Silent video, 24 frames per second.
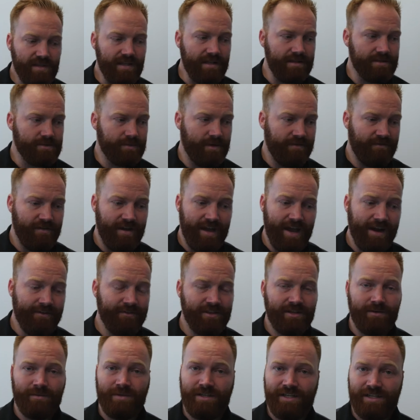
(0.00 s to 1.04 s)
So we have
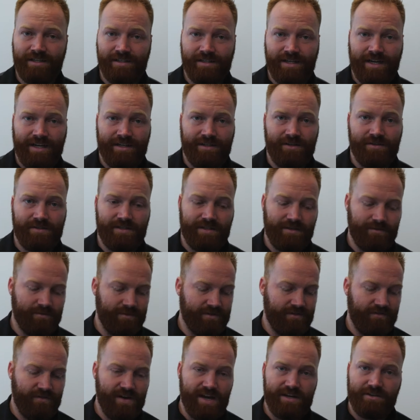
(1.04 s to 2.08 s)
everything we need to diagnose it
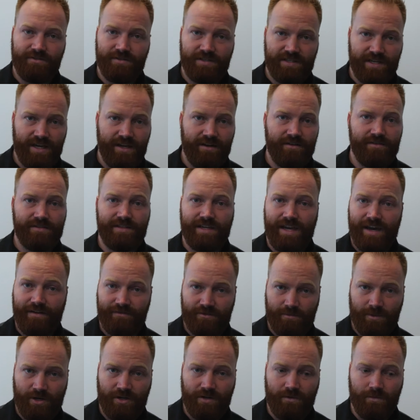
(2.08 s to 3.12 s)
with the factory scanners, the
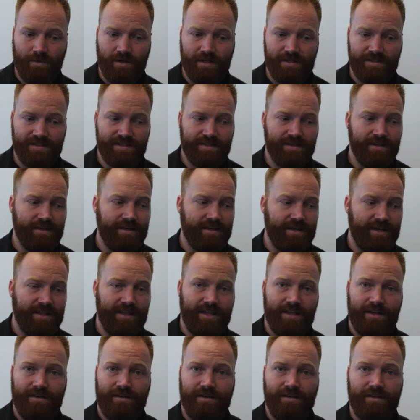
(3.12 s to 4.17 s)
aftermarket ones, and
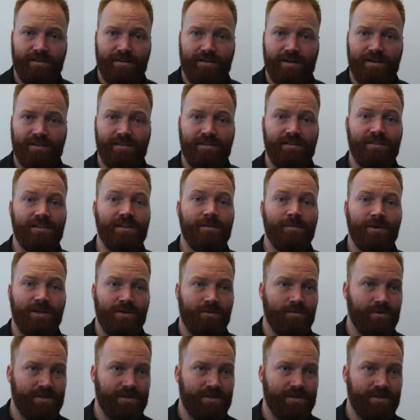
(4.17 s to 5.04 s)
then unlimited